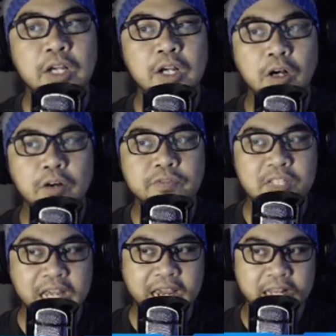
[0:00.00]
of
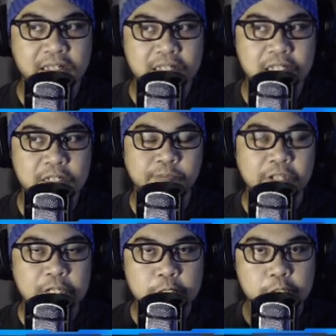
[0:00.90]
tiles.
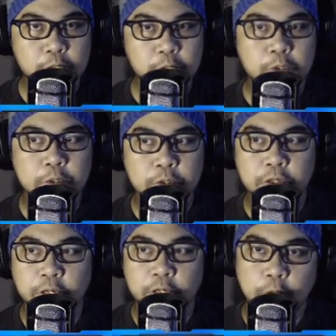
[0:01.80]
So
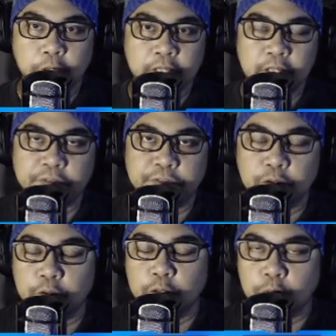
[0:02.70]
they're going, if
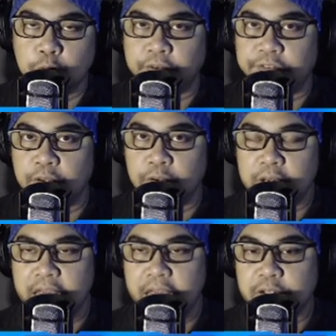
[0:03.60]
you
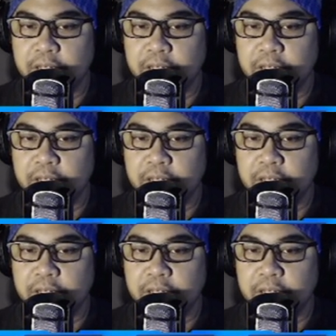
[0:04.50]
actually